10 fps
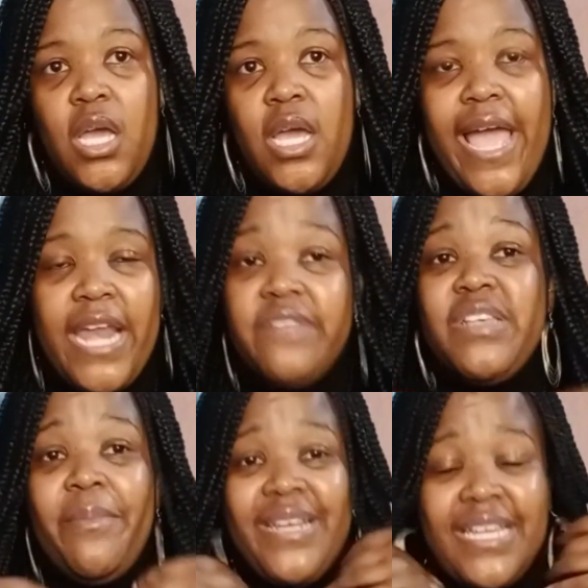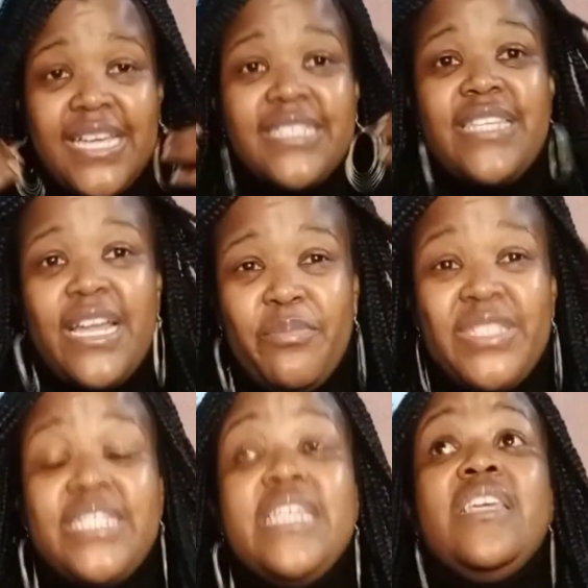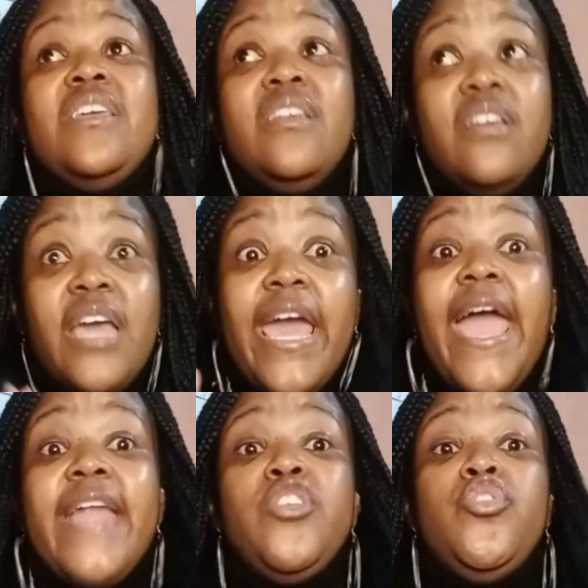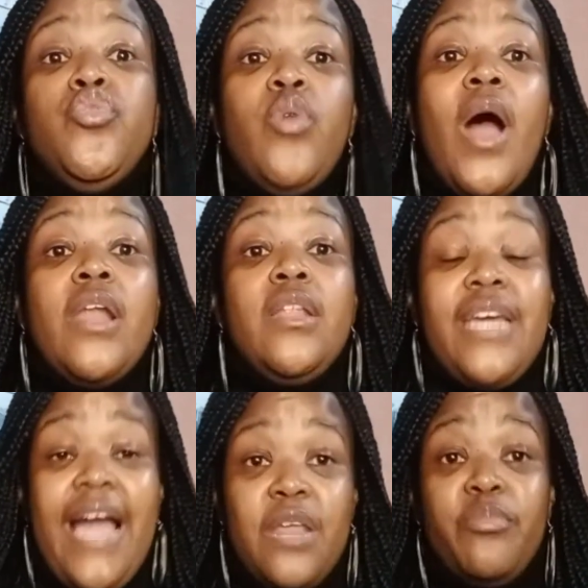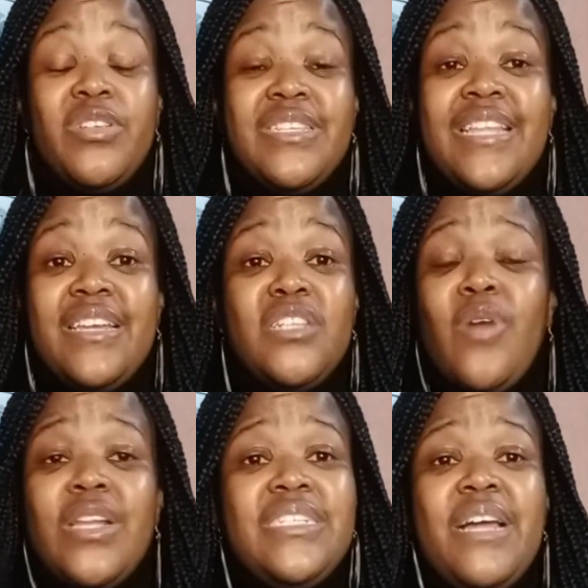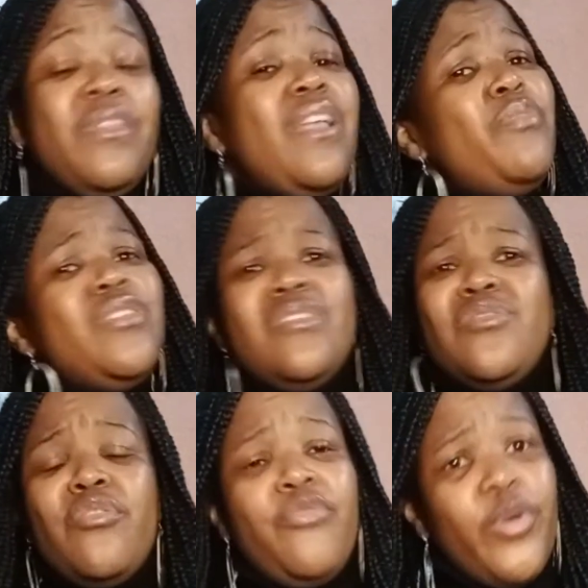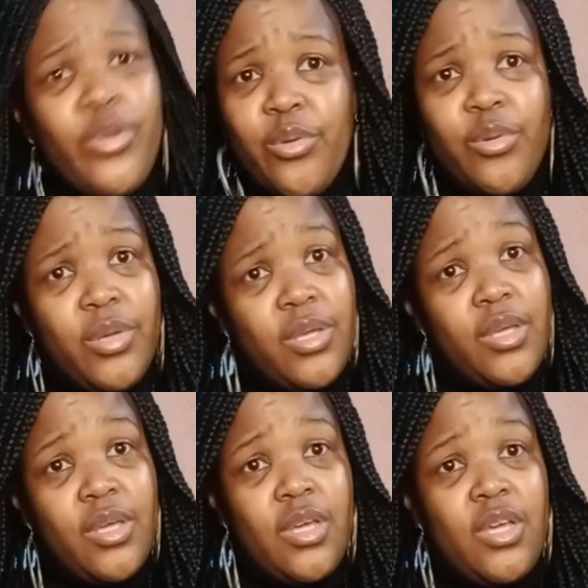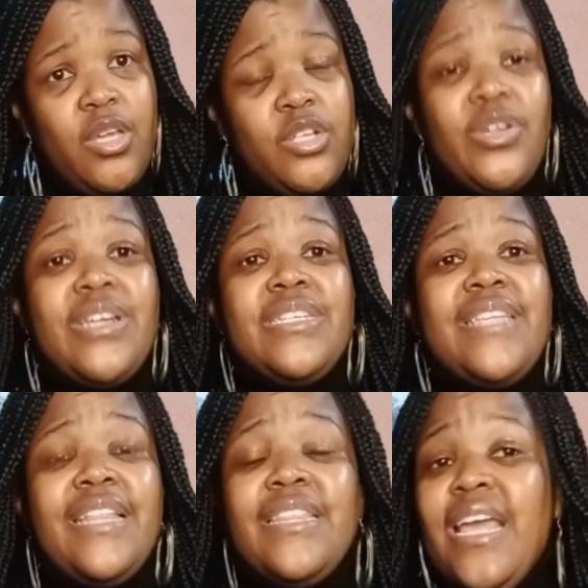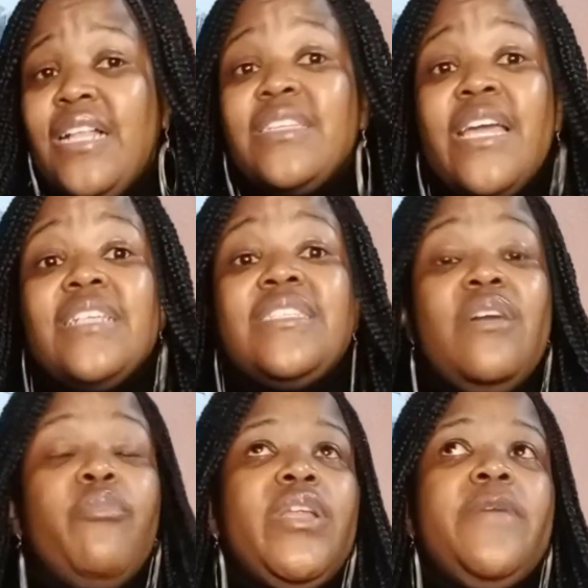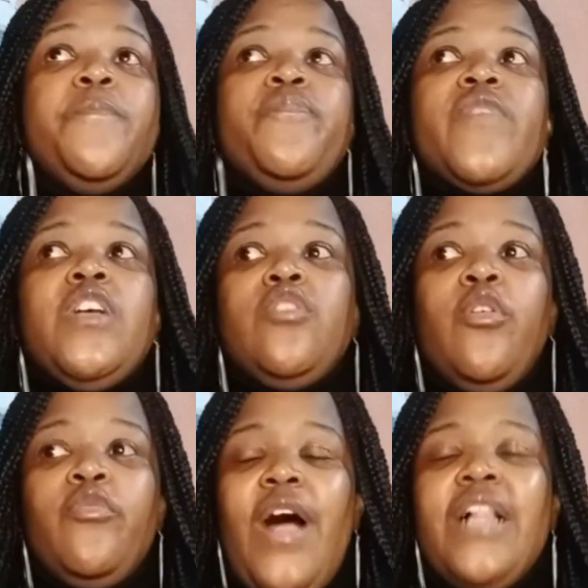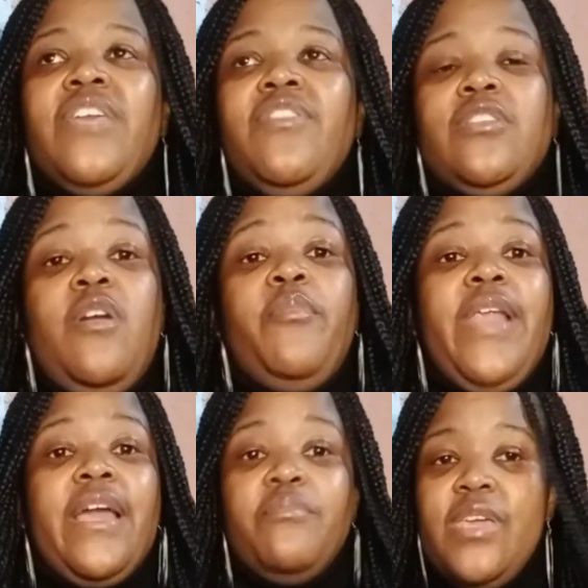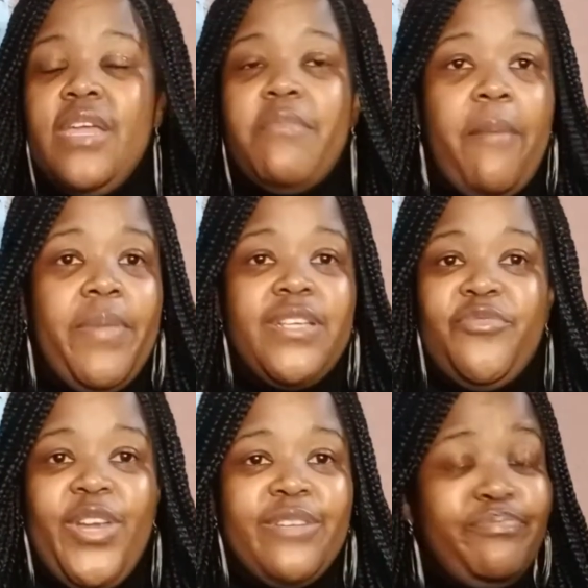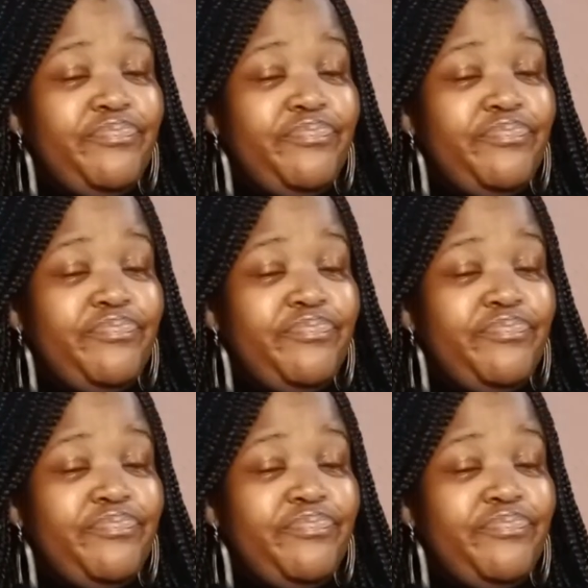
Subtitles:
And if somebody is that busy and you are the kind of person that needs quality time, that person is not for you. Do you understand? There is somebody. So I'll give an example, like me and my best friend.